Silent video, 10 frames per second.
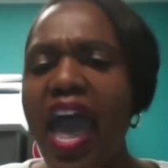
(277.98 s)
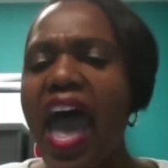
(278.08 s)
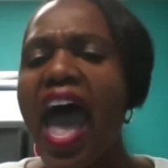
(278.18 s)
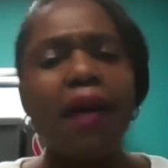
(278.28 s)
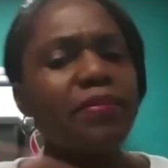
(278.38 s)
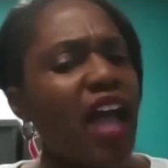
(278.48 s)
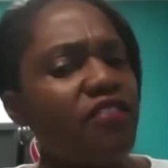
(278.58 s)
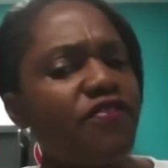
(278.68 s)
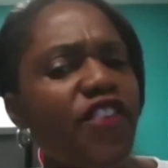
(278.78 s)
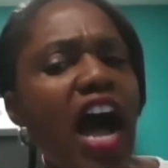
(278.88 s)

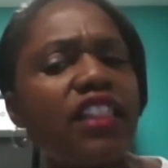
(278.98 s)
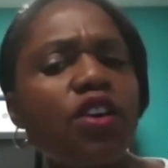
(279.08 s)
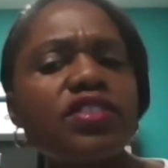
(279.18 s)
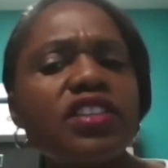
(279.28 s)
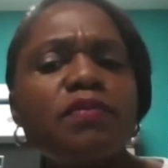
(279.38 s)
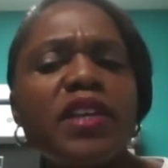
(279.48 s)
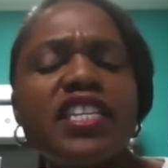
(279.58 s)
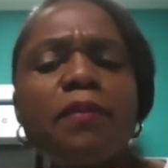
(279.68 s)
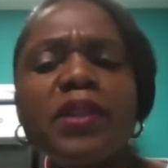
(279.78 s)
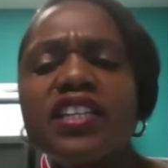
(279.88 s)
Amnon follows this
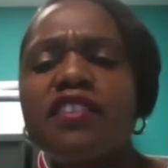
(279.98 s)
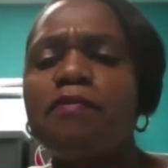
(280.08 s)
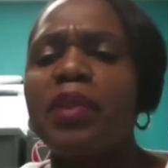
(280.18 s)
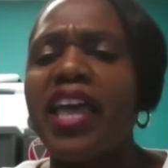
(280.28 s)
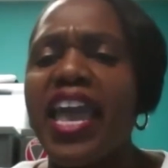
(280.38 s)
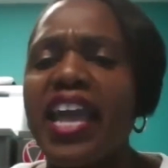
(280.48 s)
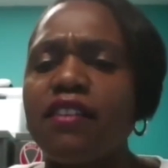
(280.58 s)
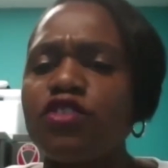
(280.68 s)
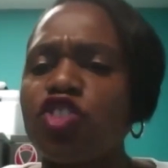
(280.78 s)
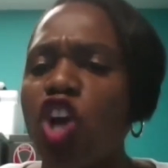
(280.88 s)
manipulative plan
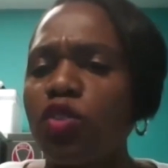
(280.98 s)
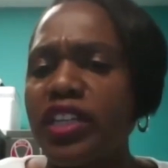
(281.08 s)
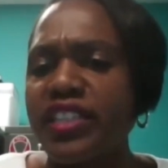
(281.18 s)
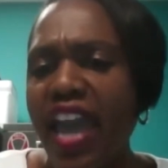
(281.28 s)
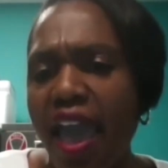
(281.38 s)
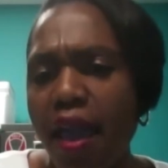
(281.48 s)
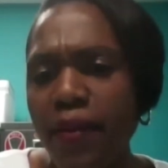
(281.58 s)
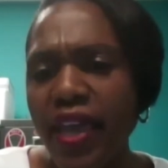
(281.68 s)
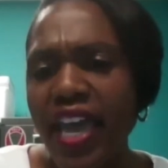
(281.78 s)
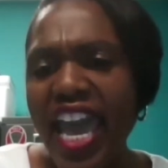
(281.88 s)
of Jonadab,
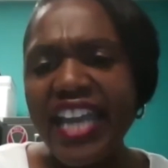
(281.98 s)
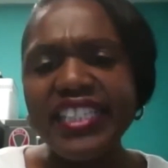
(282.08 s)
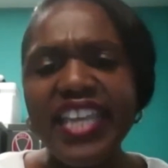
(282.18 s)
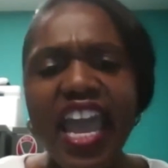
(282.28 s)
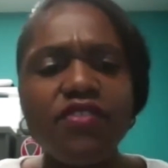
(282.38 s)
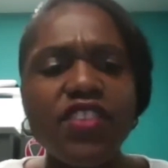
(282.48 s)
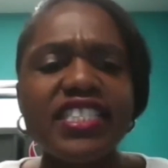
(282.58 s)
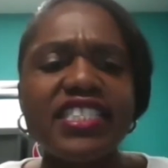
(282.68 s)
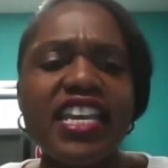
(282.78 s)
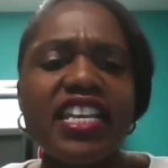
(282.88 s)
and David
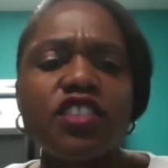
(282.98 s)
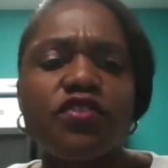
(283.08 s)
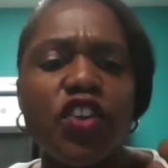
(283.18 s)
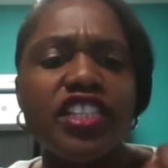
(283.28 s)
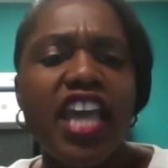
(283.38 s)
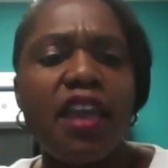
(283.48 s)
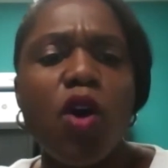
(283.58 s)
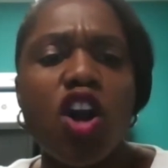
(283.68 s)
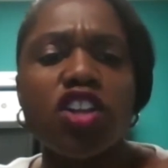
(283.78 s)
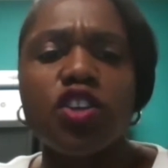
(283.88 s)
sends for
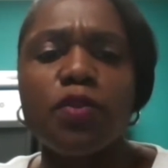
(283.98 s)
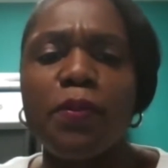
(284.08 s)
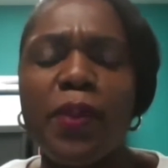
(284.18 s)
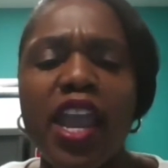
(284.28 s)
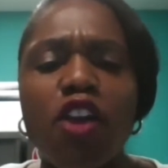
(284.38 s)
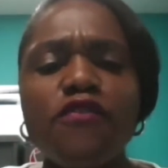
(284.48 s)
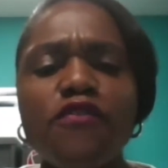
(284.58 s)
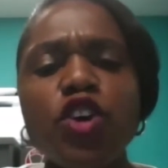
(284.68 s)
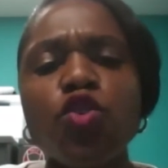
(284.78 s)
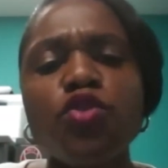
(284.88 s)
Tamar to prepare
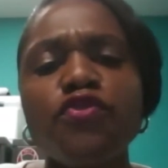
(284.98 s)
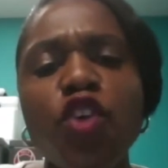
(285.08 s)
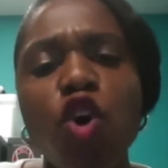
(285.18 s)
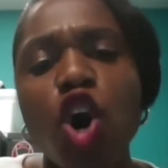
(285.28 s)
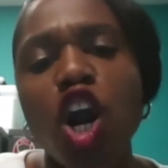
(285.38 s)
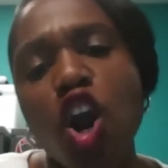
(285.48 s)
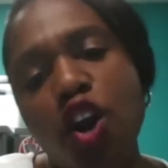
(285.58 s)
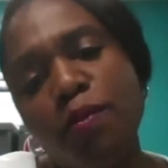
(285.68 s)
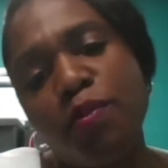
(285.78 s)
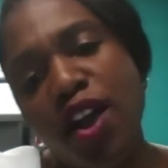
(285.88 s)
food for
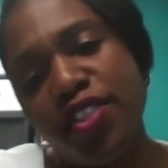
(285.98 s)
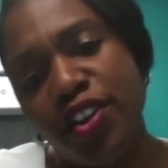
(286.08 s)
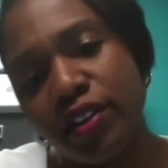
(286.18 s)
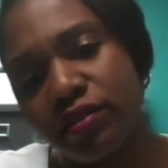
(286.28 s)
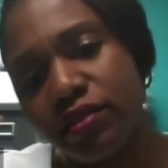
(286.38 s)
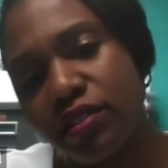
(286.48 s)
her brother.